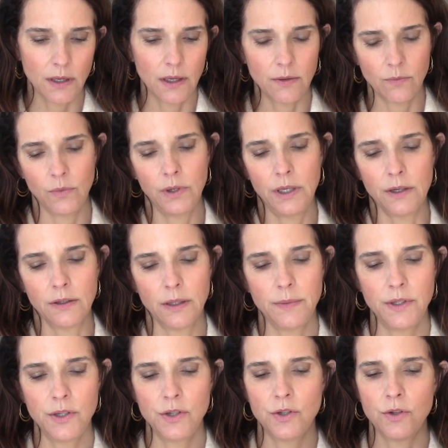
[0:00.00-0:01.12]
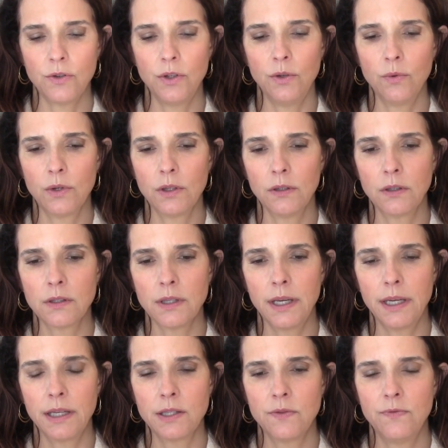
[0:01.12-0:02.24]
and well here, let me just show you what it looks
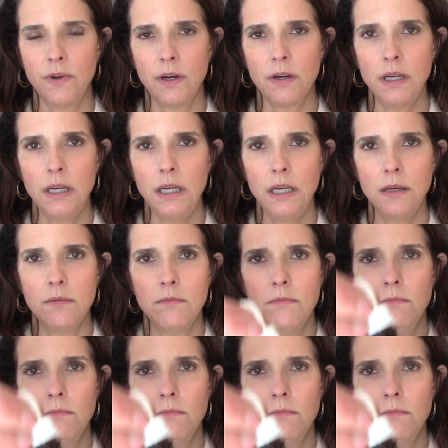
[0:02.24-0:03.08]
like. It's very